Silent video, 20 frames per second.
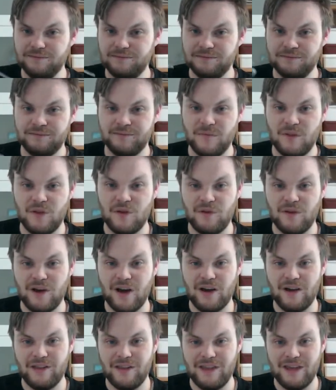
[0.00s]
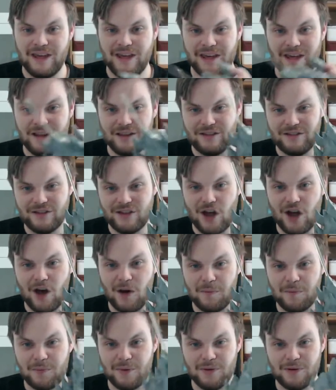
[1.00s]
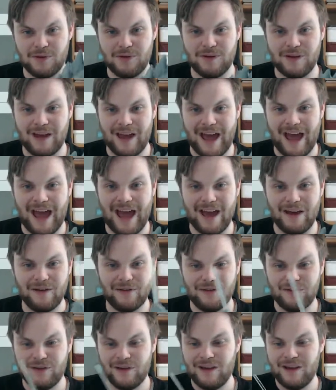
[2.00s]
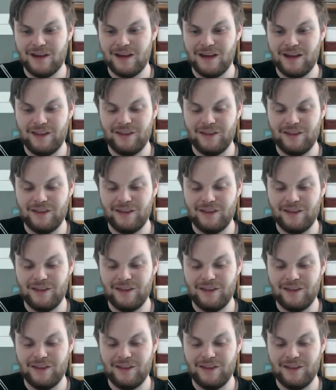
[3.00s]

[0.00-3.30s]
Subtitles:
you've got the top half, and then